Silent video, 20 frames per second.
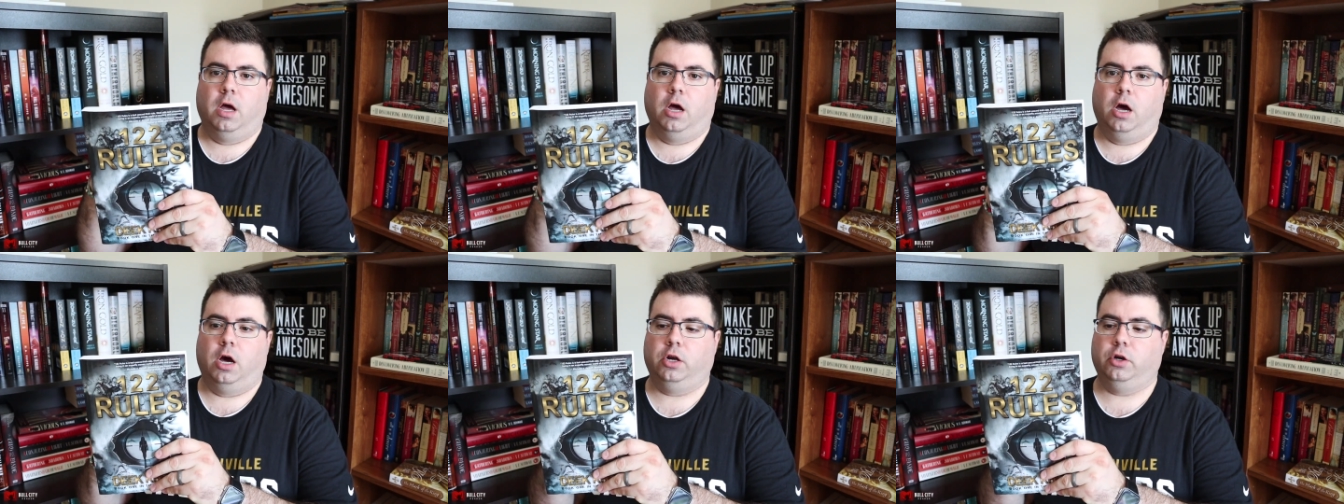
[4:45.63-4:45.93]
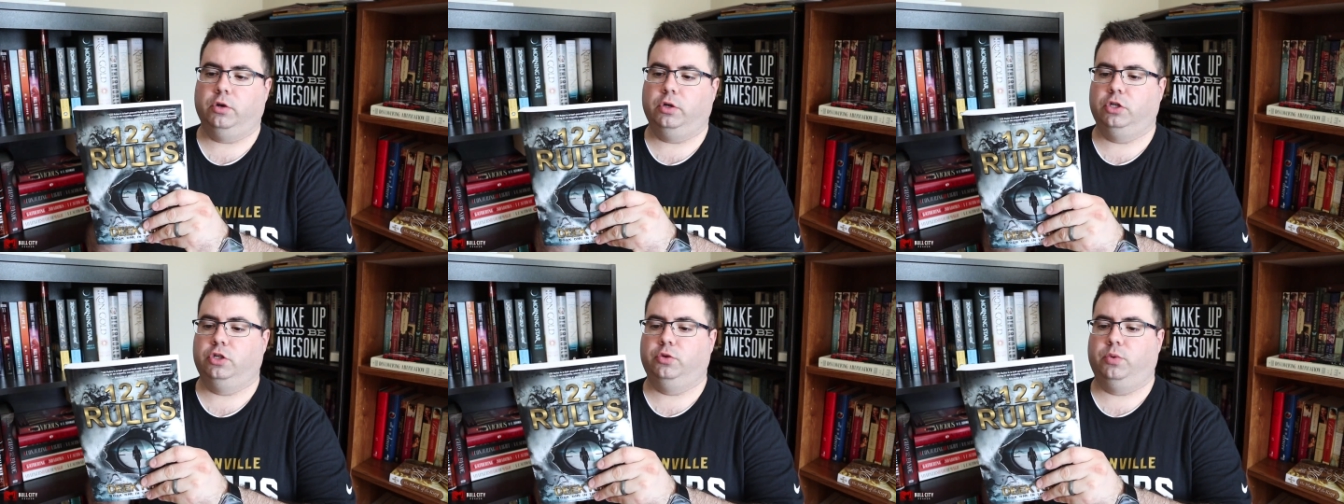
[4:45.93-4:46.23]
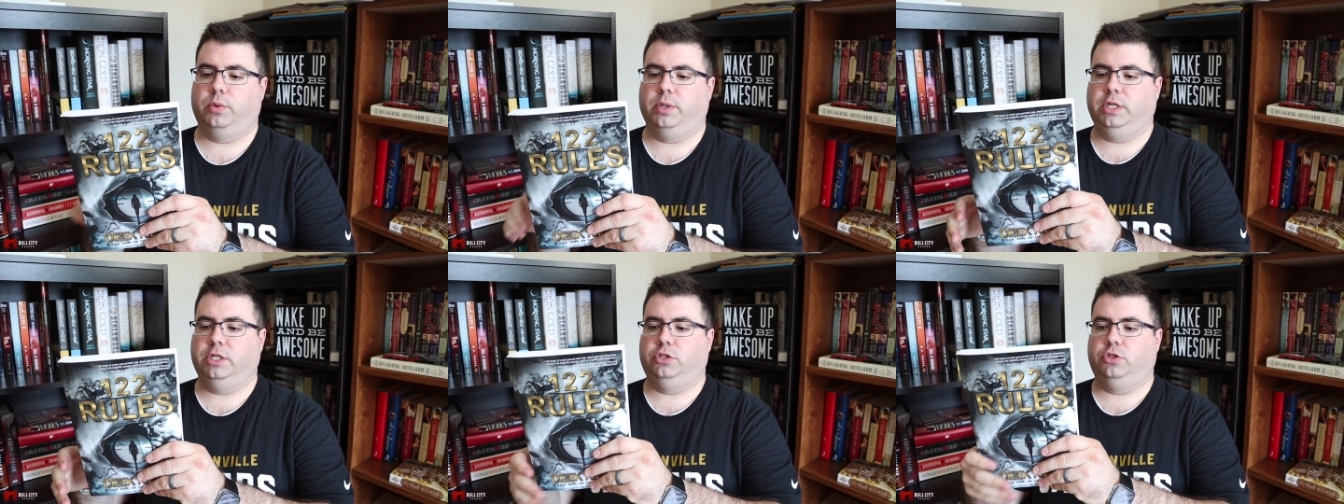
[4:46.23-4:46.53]

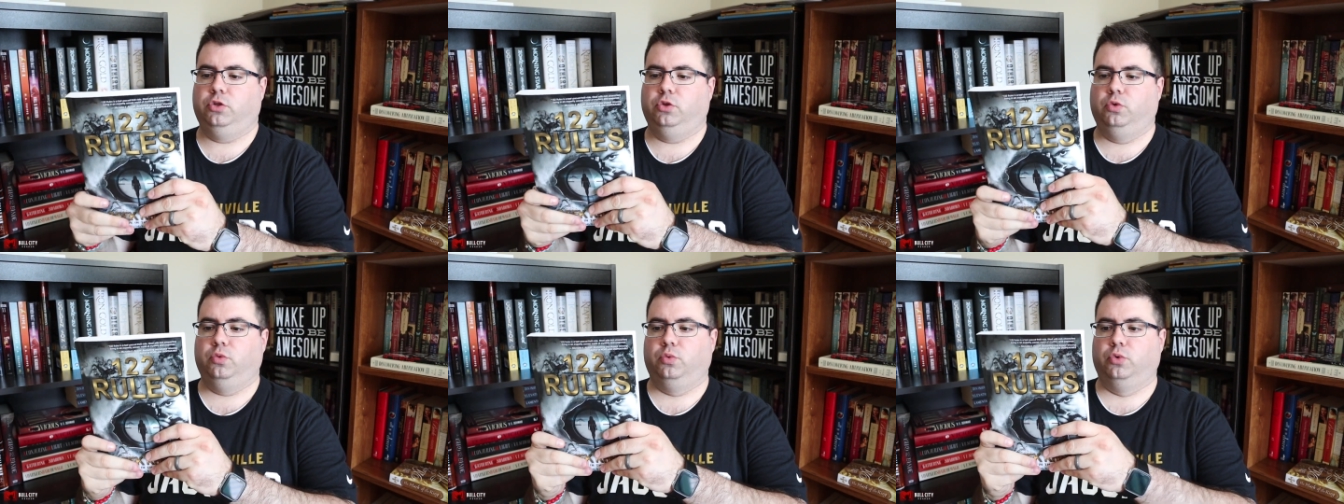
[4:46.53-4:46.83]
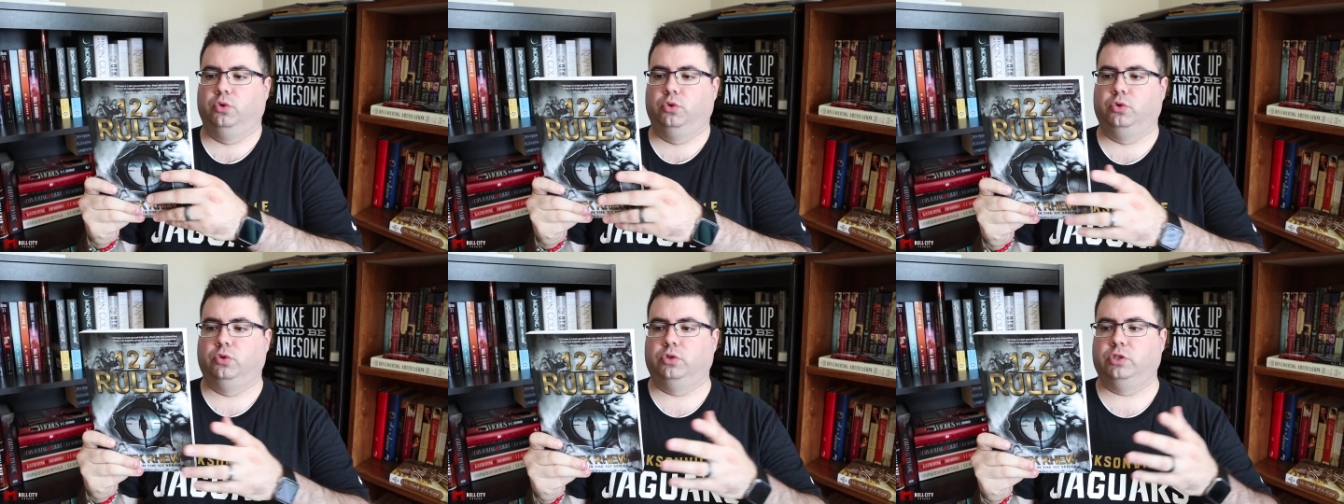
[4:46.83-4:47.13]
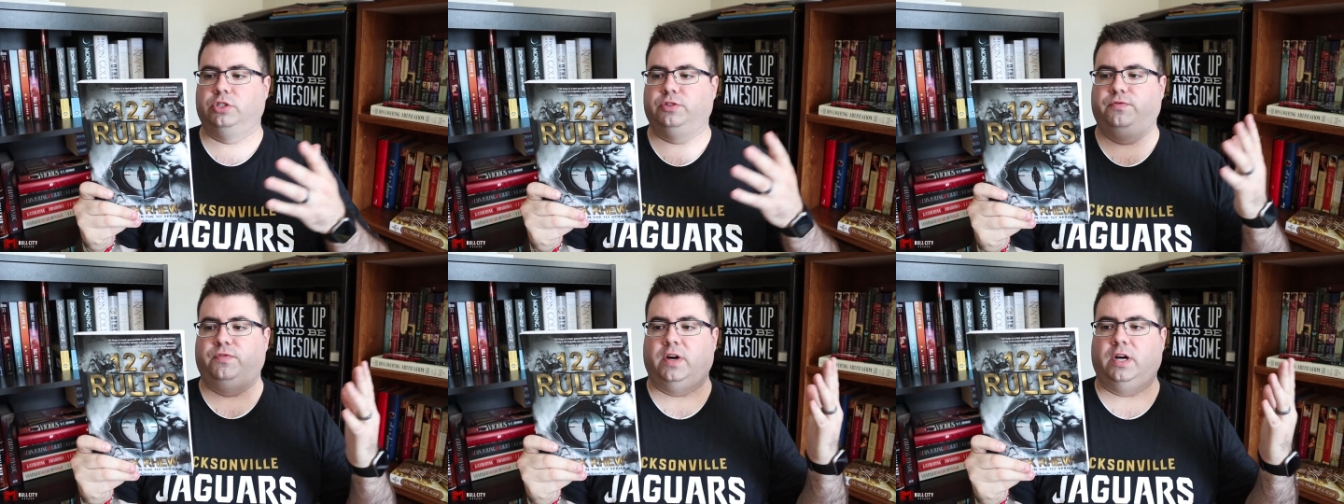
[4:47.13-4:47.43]
122
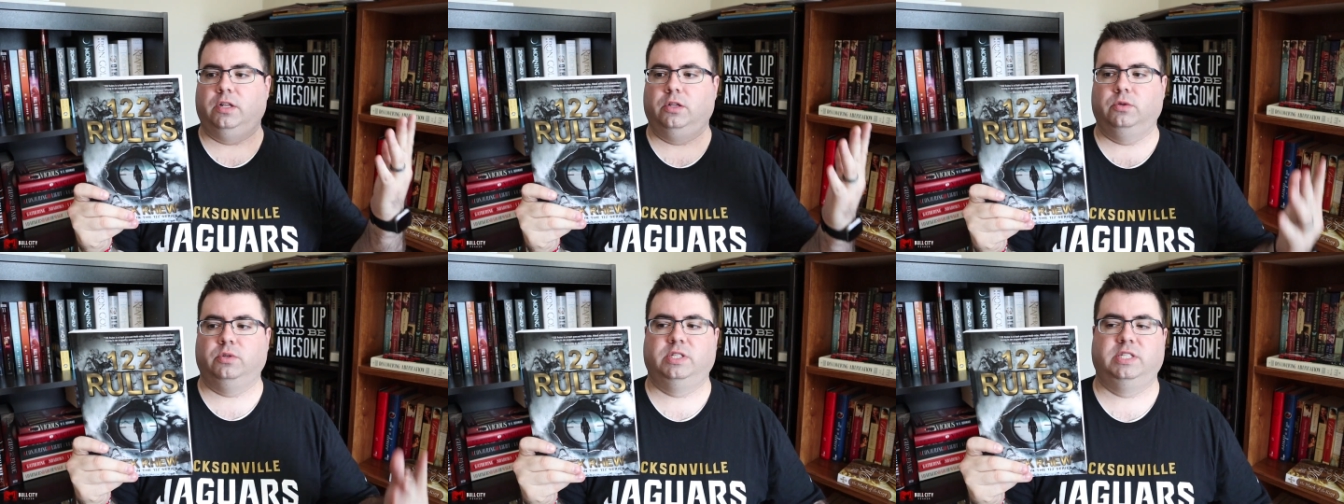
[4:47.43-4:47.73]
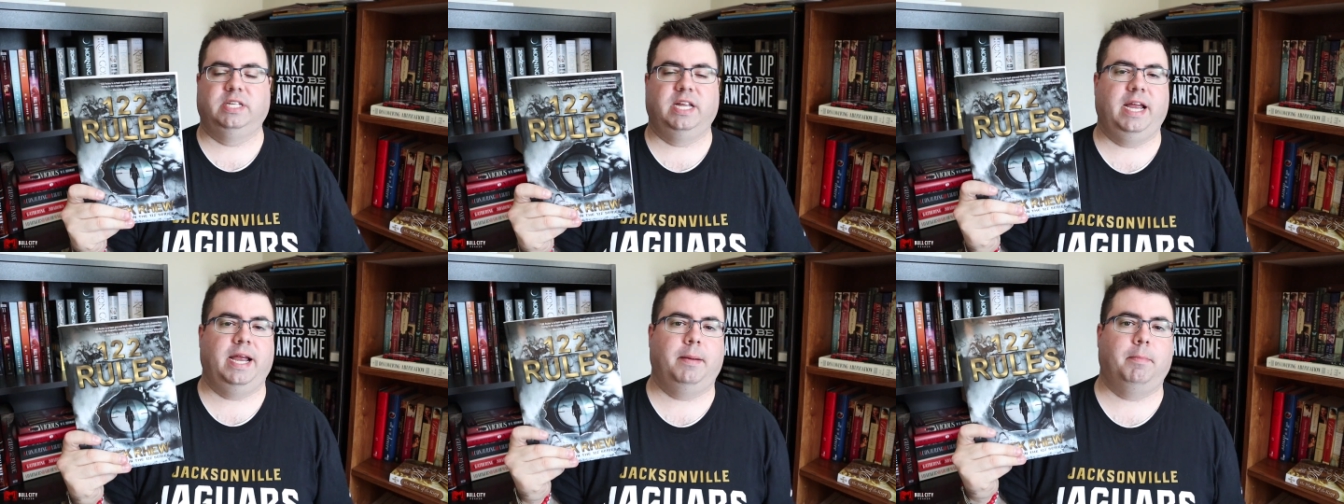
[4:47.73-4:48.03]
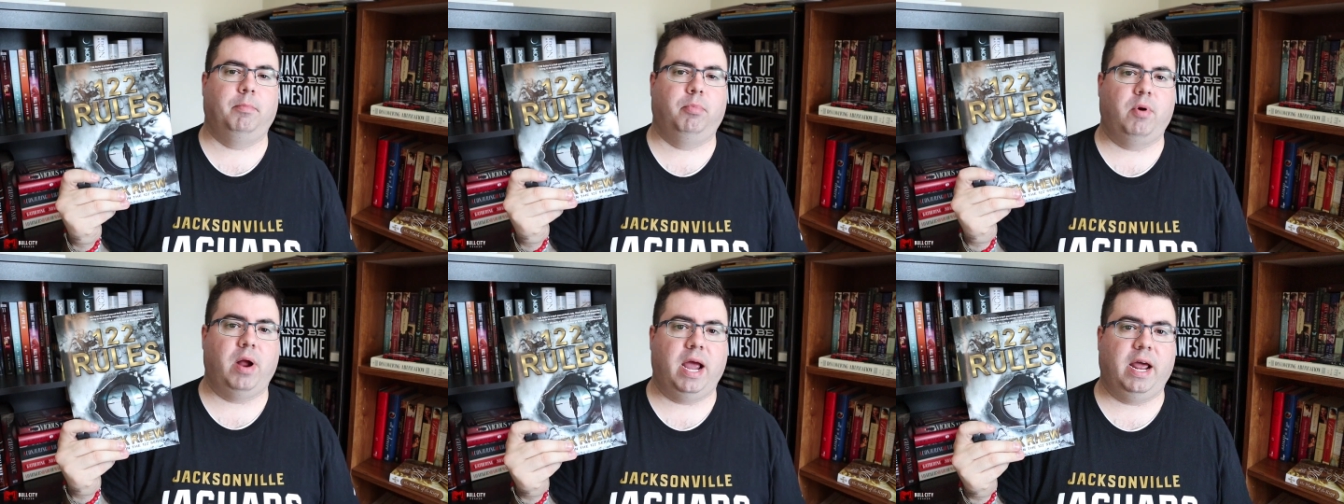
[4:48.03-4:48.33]
Rules follows
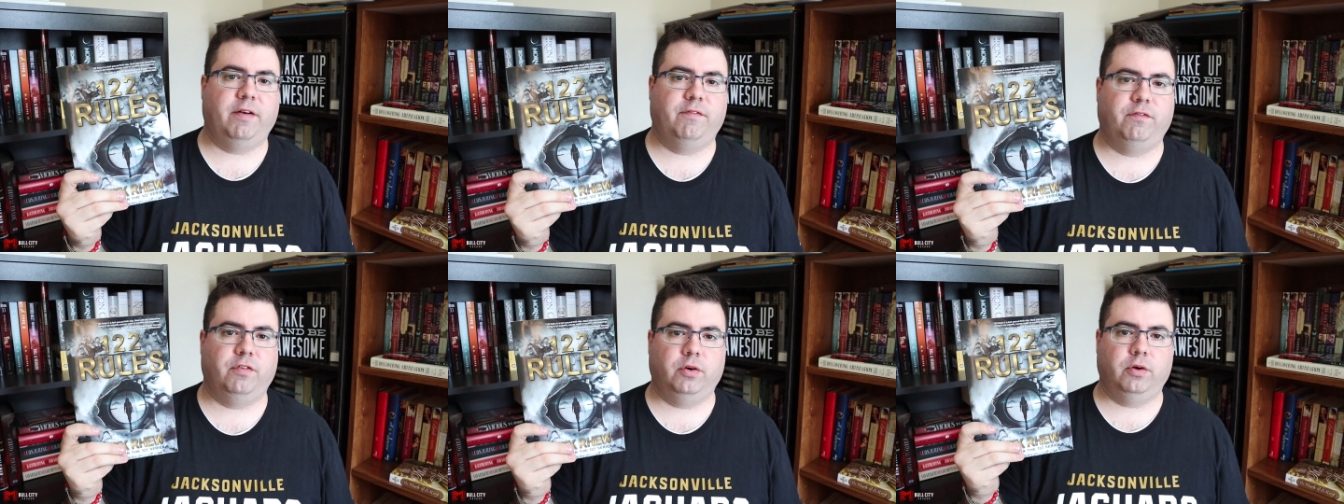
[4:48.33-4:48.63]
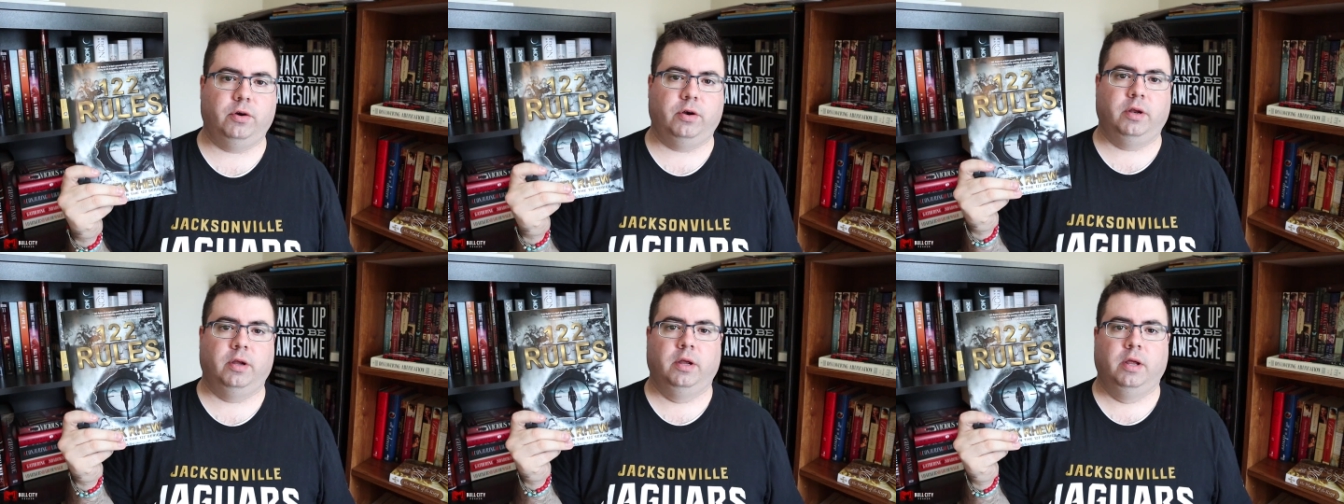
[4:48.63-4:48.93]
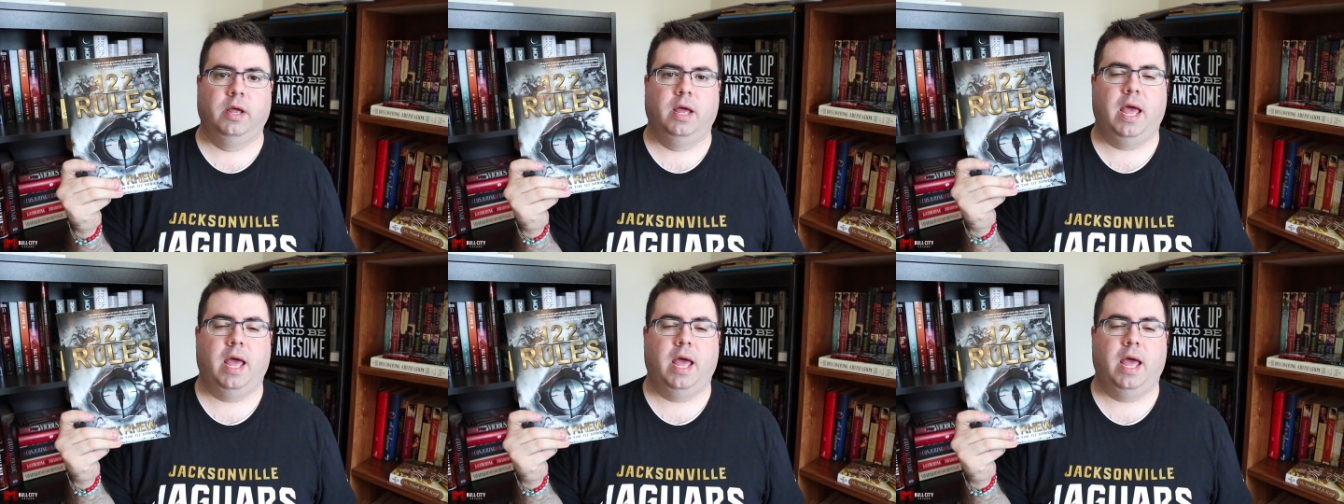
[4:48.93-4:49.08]
Sam Bradford